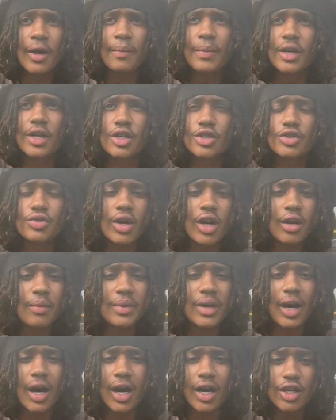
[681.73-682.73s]
because you got to
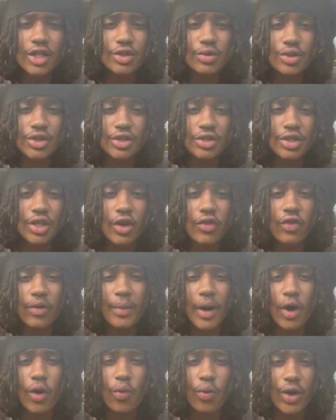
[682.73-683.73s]
be honest with yourself
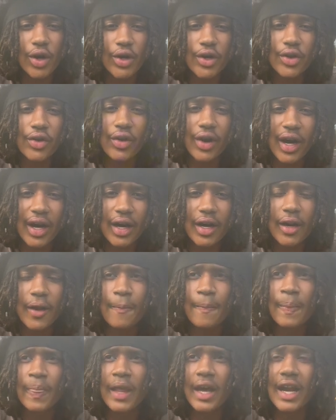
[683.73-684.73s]
about where you're at
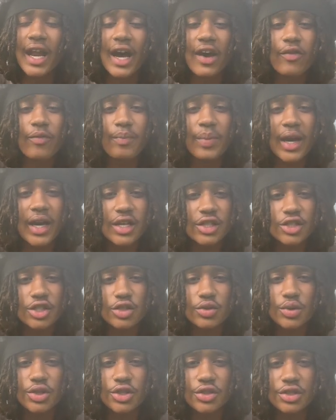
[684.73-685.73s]
and have
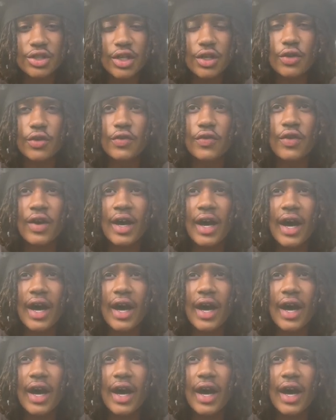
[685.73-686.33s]
patience with yourself